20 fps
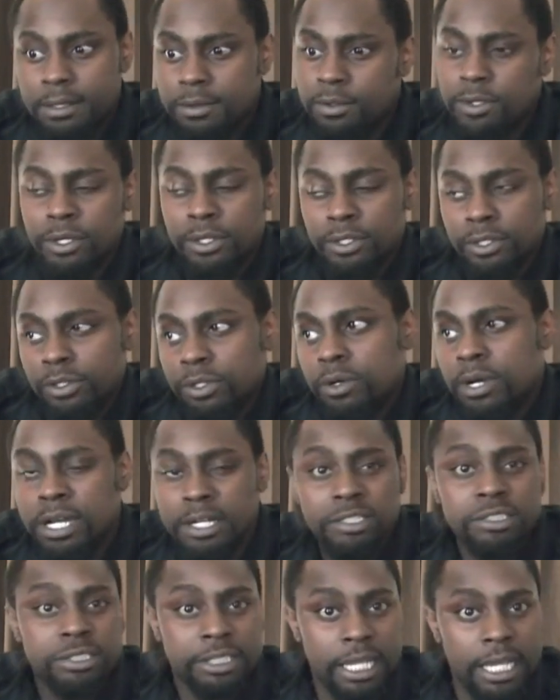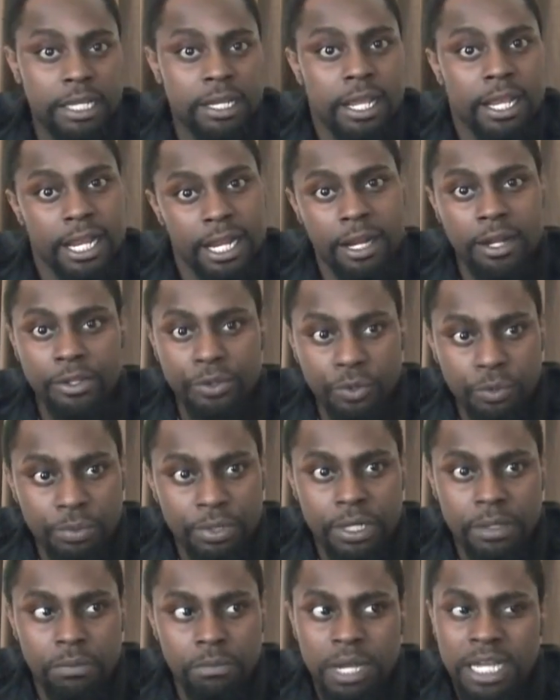well, I understand, I hear you,
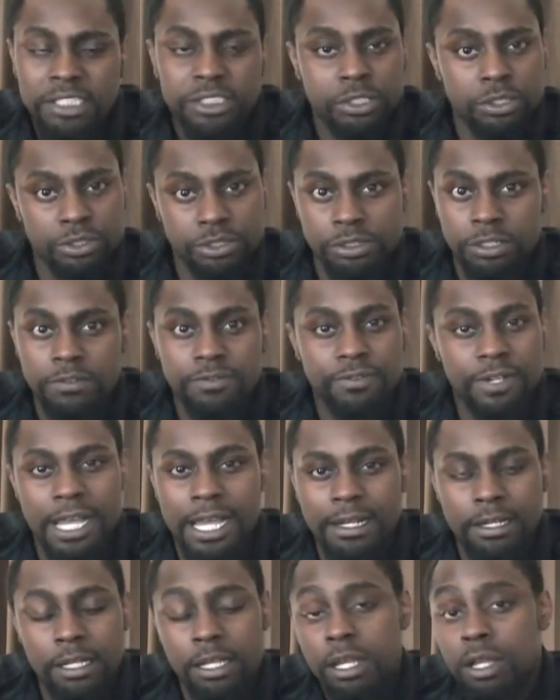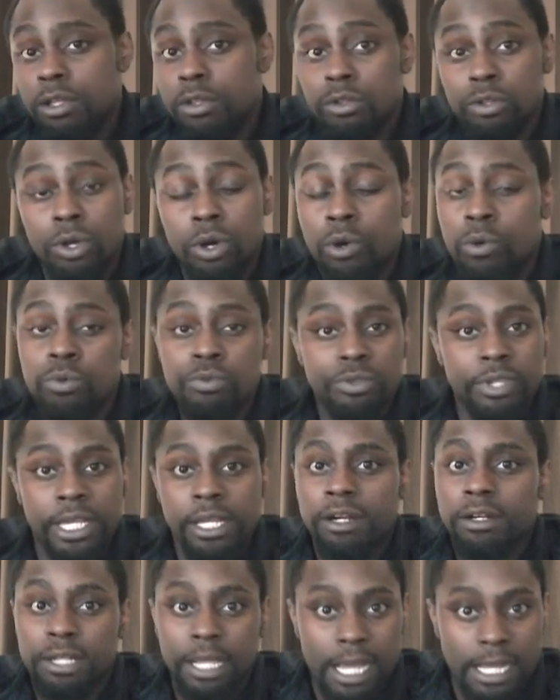but my children are fine. No,
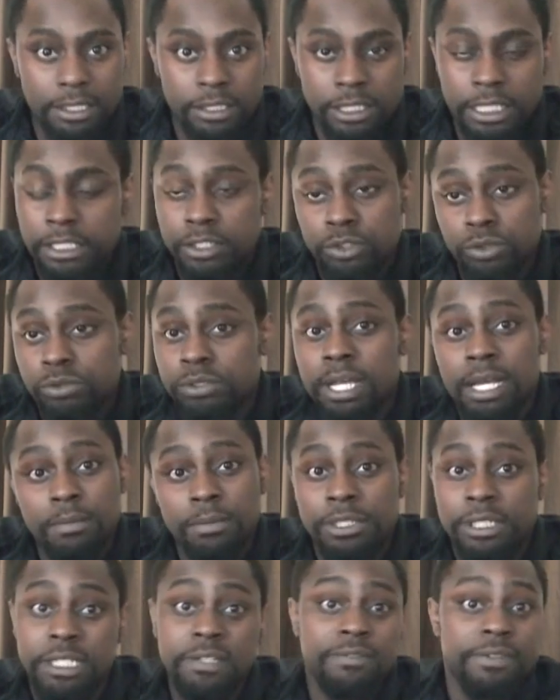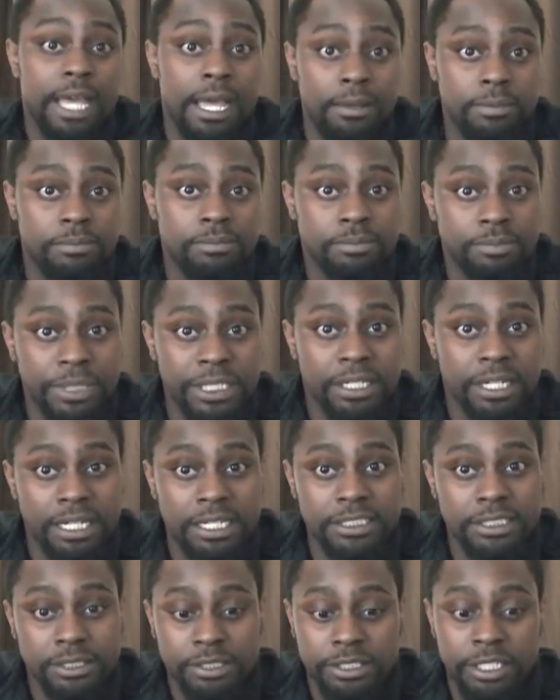they are not. And do not believe that.
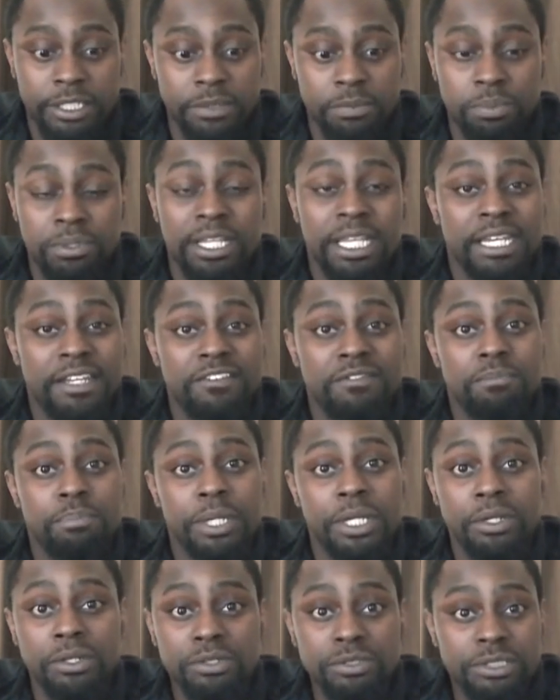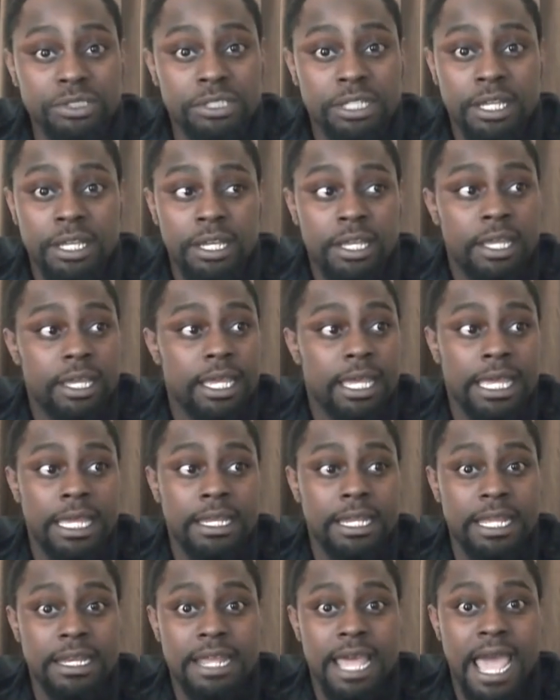Because there are plenty of bills
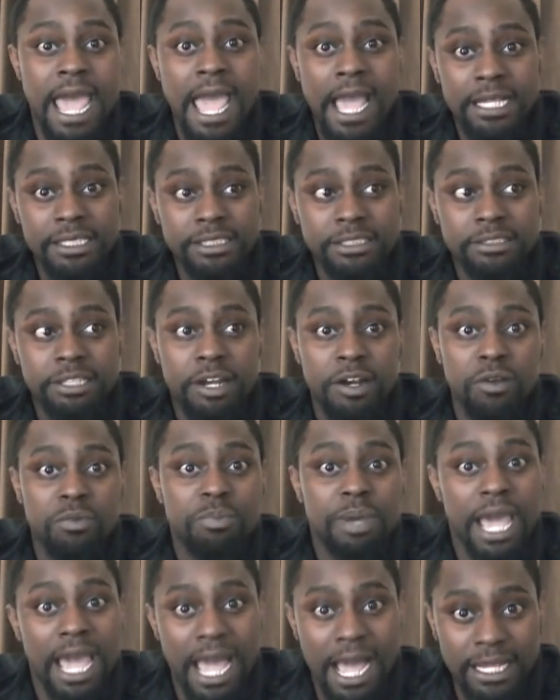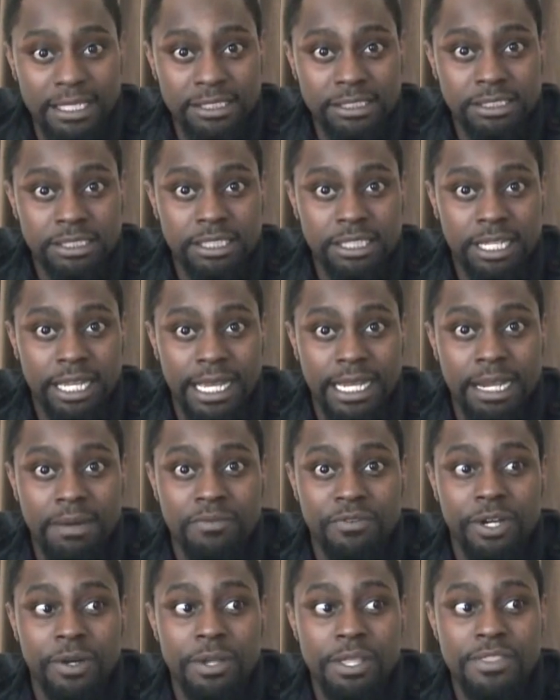and acts that are passed. And
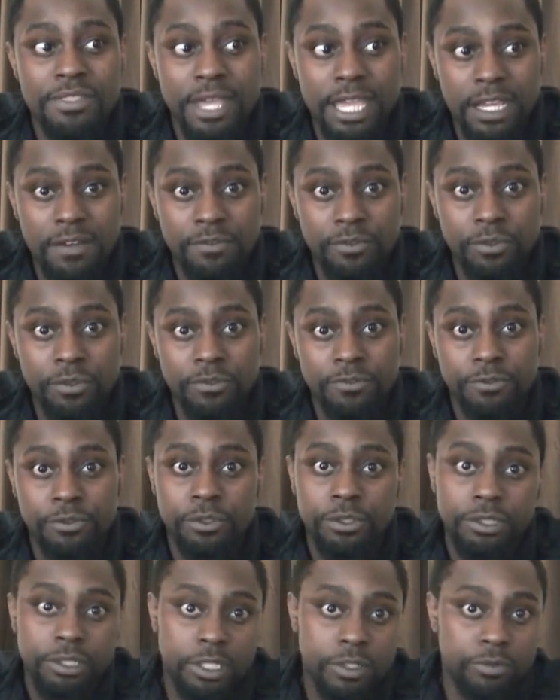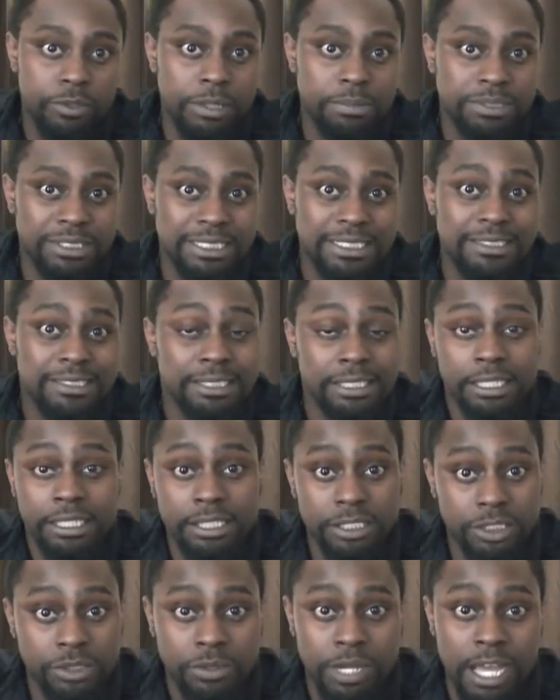I'm very thankful for Corrupt
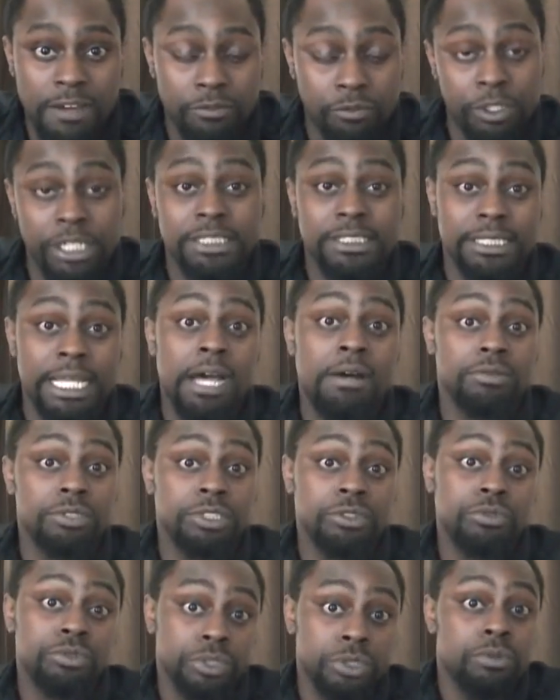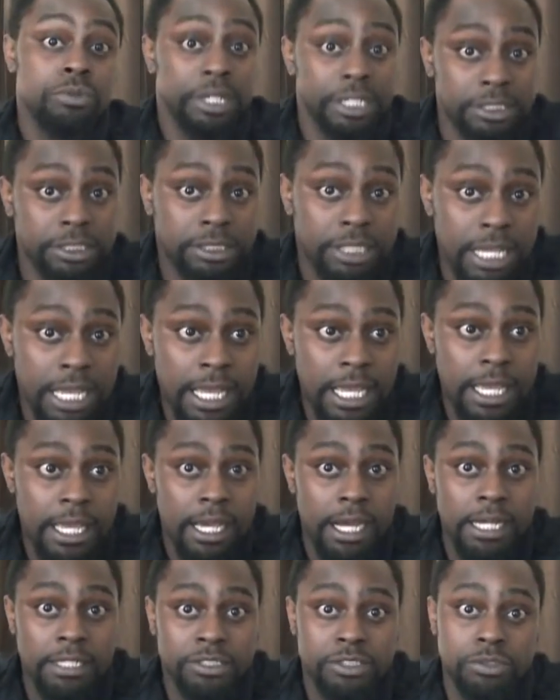CT to have reached out to us
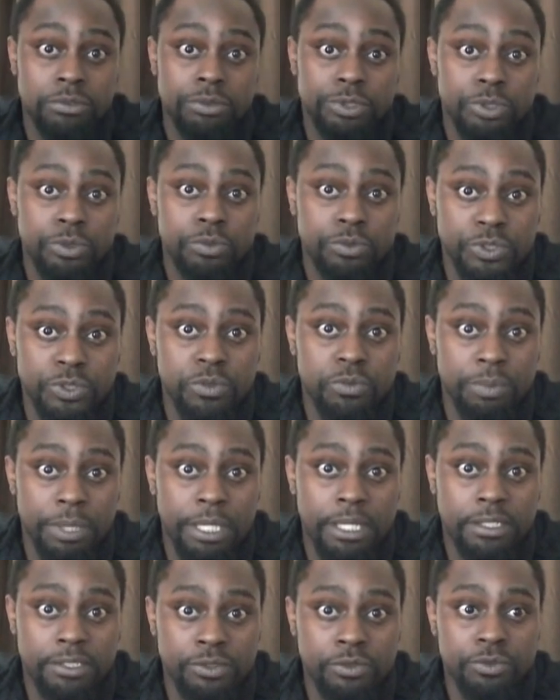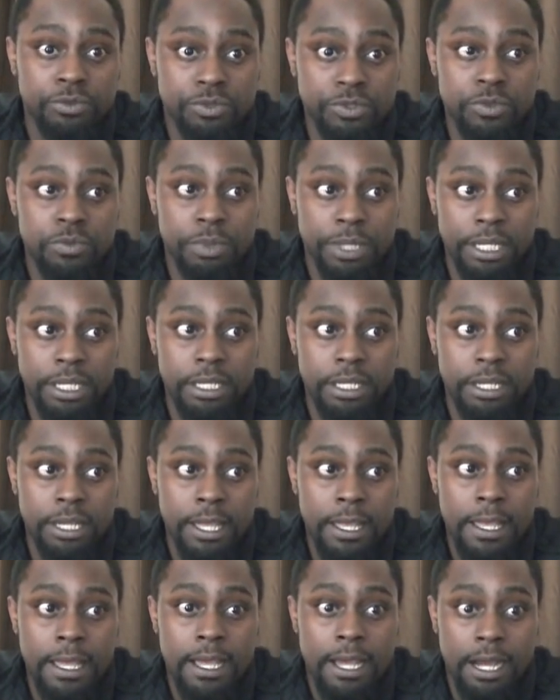to be
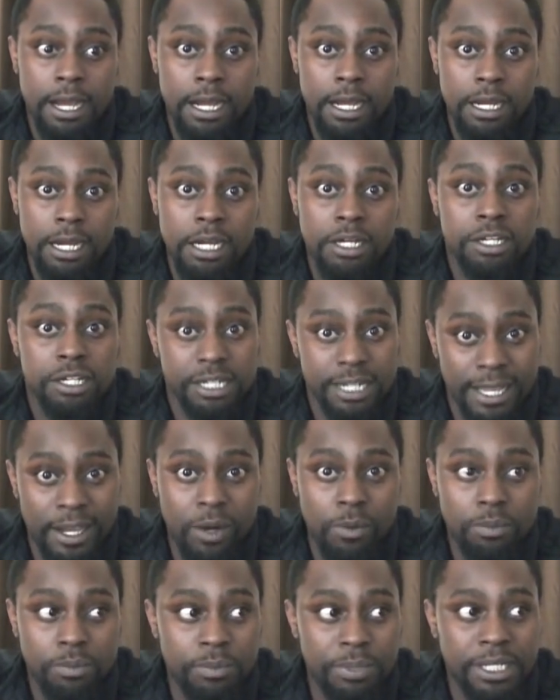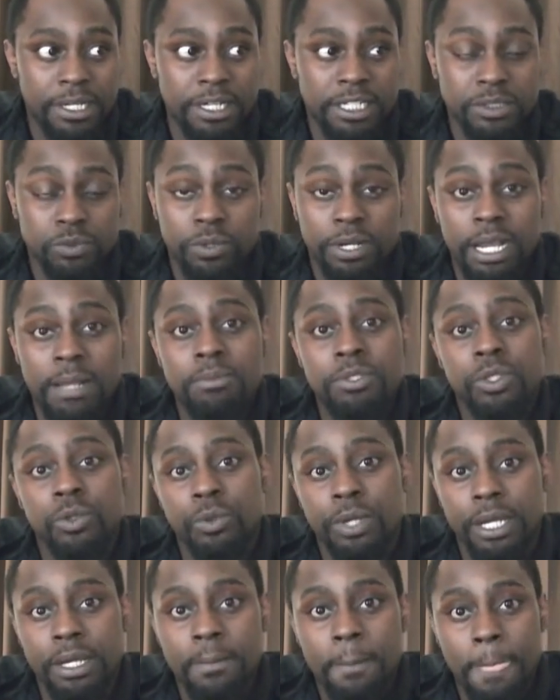a good help. Because what I'm
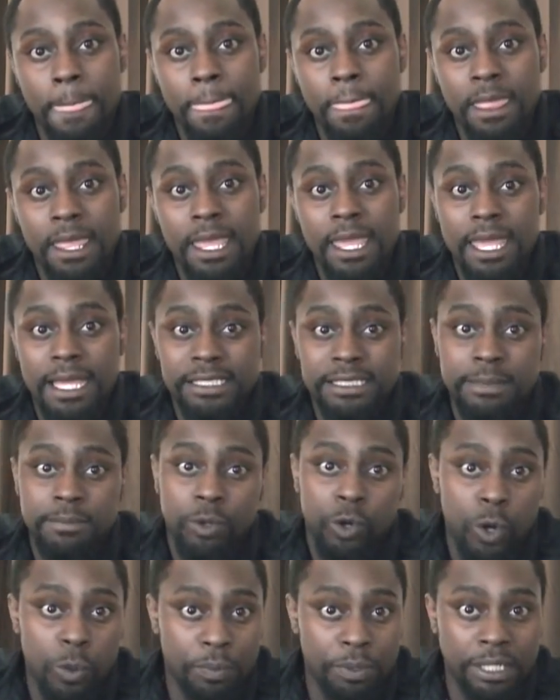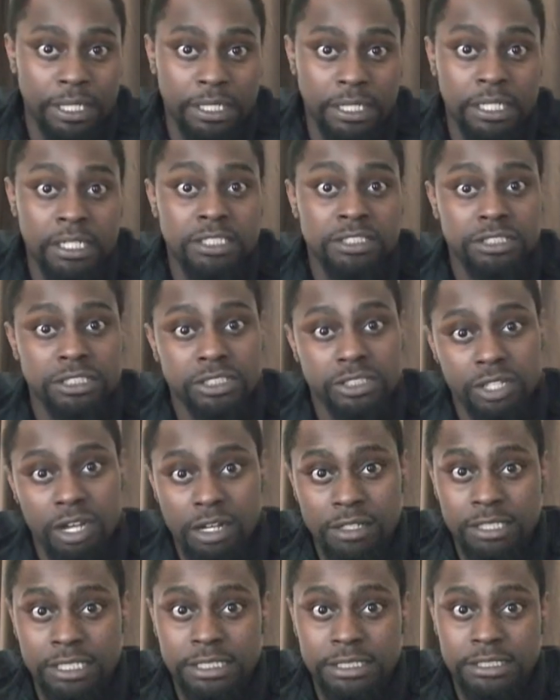doing is I'm hoping to
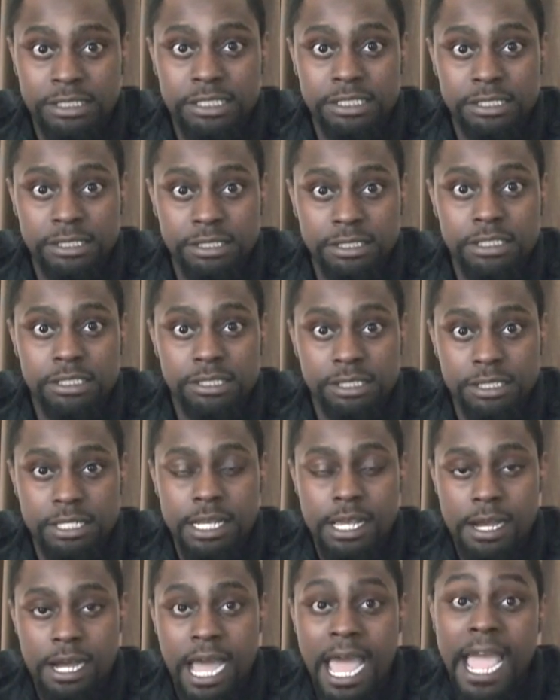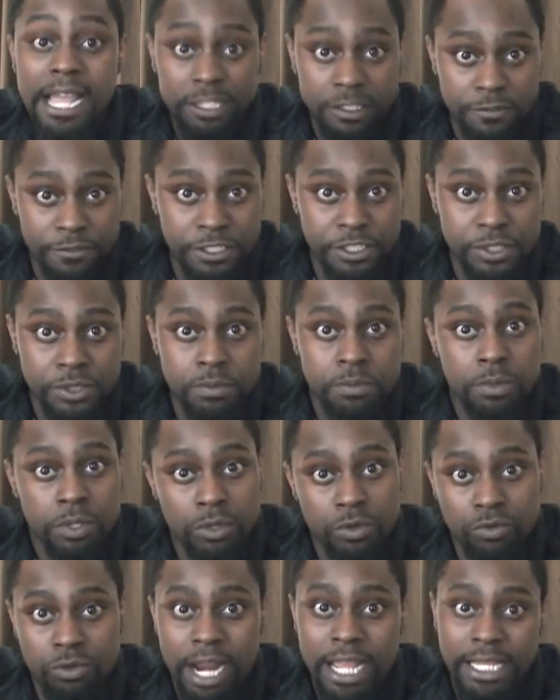start this activism
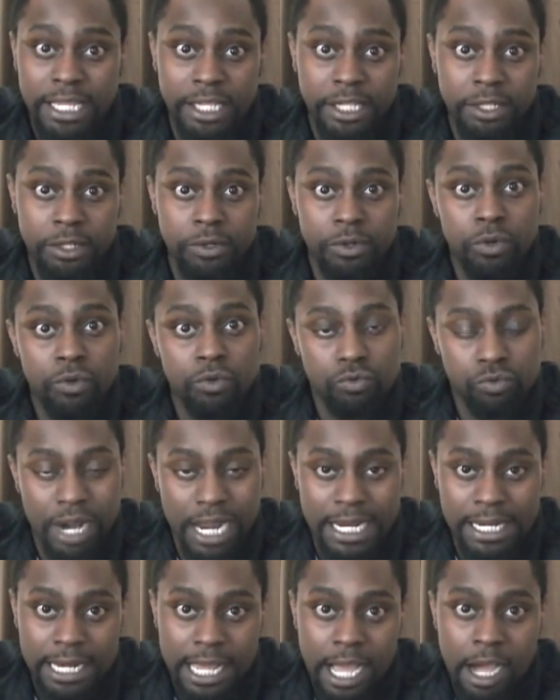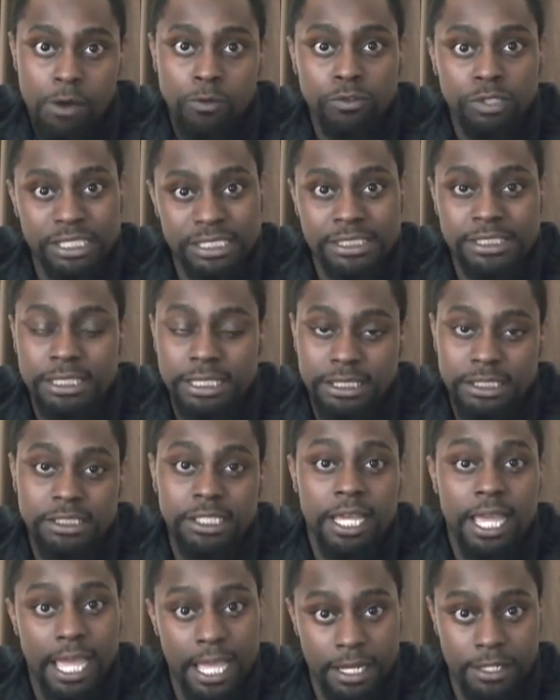right here, right now. This needs
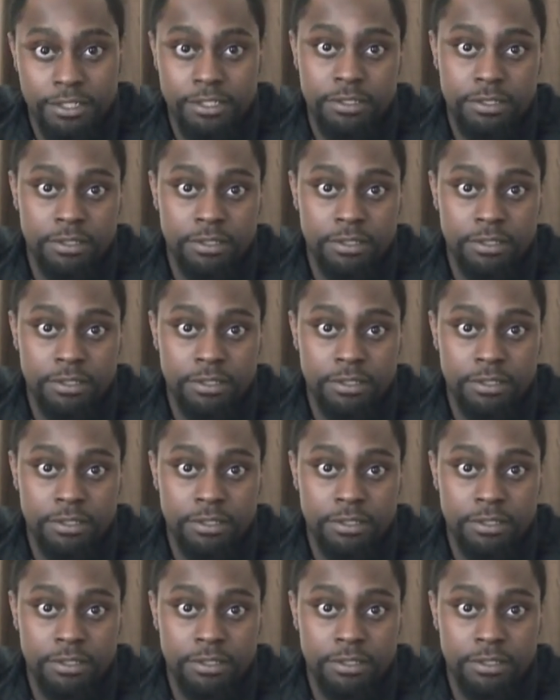to end.